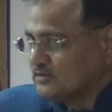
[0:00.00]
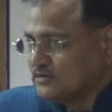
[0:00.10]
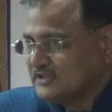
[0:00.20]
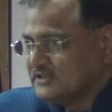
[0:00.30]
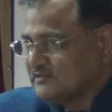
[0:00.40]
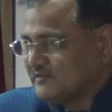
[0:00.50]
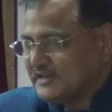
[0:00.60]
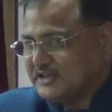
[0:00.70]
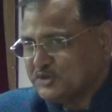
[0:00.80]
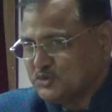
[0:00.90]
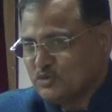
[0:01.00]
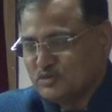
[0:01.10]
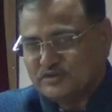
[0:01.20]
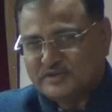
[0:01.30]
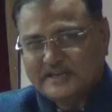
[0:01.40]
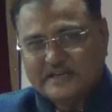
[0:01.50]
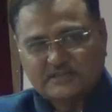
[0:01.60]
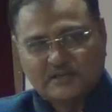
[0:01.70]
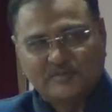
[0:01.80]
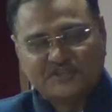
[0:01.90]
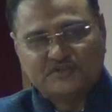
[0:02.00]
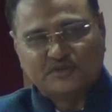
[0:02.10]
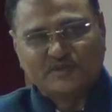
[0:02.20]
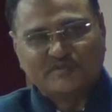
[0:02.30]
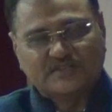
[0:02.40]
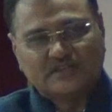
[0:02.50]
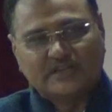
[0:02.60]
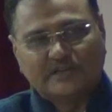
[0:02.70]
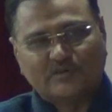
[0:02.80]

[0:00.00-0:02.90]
So this is a very newly established university.